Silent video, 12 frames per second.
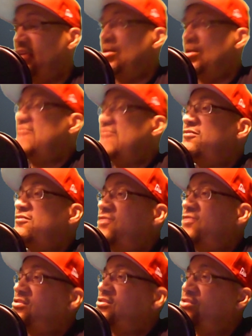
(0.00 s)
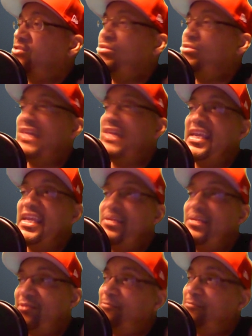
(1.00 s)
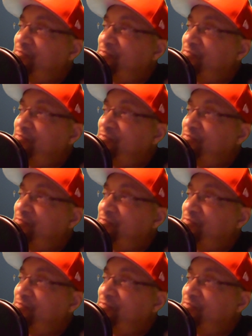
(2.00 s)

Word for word: great first two games.